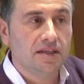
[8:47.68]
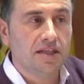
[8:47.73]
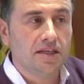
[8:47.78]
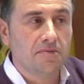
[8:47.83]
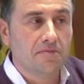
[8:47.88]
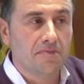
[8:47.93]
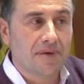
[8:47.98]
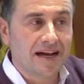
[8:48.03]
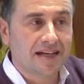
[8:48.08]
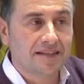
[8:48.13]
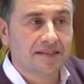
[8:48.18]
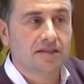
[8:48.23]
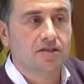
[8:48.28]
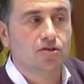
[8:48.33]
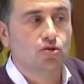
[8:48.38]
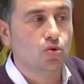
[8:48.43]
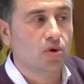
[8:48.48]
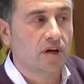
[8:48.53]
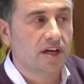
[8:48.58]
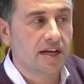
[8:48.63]

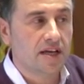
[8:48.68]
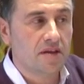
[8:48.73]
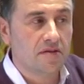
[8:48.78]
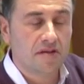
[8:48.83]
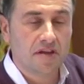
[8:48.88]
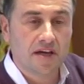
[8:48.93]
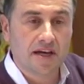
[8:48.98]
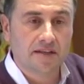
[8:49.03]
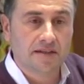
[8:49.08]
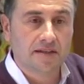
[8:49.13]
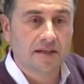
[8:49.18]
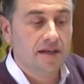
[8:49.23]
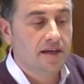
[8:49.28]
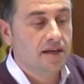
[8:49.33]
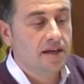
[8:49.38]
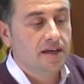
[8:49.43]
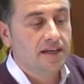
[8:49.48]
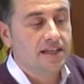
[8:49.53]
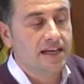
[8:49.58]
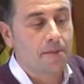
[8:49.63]
at the end of it,
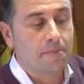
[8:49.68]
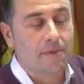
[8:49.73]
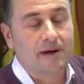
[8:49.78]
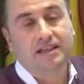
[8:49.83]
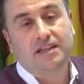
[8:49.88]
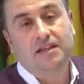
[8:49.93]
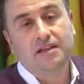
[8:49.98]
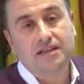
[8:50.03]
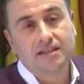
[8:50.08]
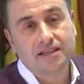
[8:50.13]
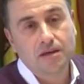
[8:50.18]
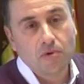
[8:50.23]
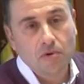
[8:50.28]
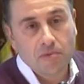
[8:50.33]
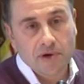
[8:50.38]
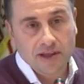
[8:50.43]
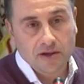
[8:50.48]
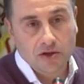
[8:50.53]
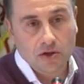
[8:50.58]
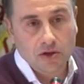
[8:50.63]
no
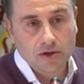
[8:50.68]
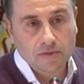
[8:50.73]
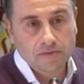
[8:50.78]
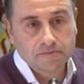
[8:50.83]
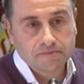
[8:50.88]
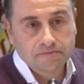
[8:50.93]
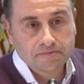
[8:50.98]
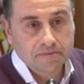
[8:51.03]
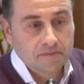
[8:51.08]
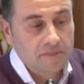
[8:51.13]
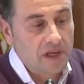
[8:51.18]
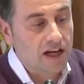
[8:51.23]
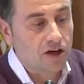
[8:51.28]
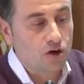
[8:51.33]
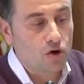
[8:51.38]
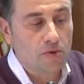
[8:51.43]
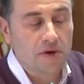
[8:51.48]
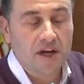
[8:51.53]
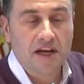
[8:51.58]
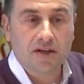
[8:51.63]
further votes are
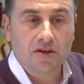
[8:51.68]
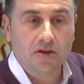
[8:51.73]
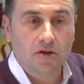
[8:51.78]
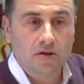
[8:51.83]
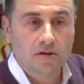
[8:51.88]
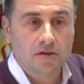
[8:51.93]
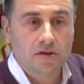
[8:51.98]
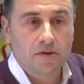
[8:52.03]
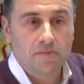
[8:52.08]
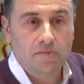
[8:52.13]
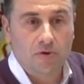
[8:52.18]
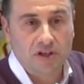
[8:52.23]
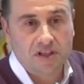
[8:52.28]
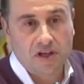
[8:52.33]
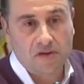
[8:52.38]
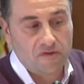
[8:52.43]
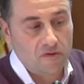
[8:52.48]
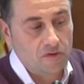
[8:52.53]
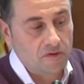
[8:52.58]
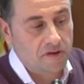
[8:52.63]
allowed,
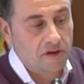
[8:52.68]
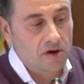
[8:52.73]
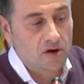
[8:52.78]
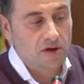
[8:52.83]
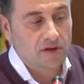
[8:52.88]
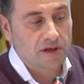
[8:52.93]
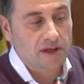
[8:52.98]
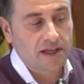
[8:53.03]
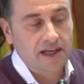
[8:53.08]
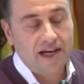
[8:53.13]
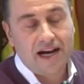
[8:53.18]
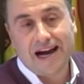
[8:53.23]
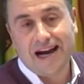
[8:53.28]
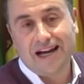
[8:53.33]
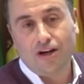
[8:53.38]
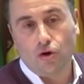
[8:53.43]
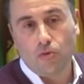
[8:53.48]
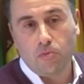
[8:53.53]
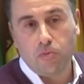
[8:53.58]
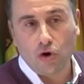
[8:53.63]
and from then
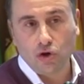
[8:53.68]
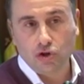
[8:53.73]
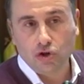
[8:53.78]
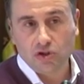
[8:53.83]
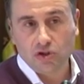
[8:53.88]
on,